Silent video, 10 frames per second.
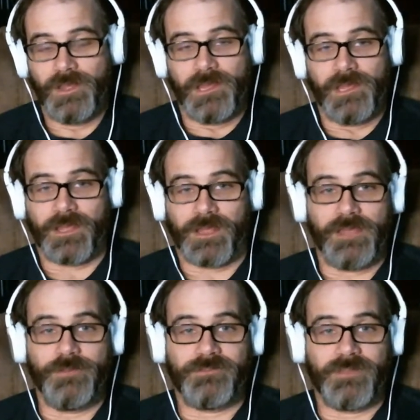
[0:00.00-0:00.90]
Heck, I
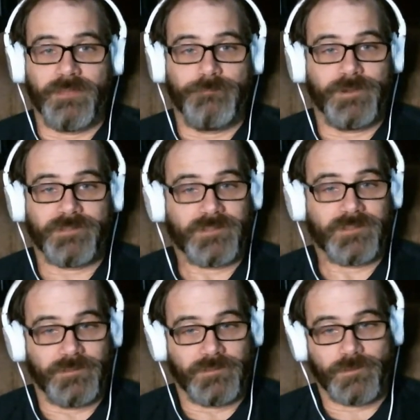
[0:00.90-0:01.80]
used to get busted
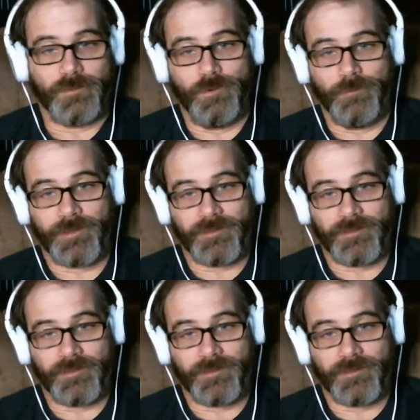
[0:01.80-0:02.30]
in school because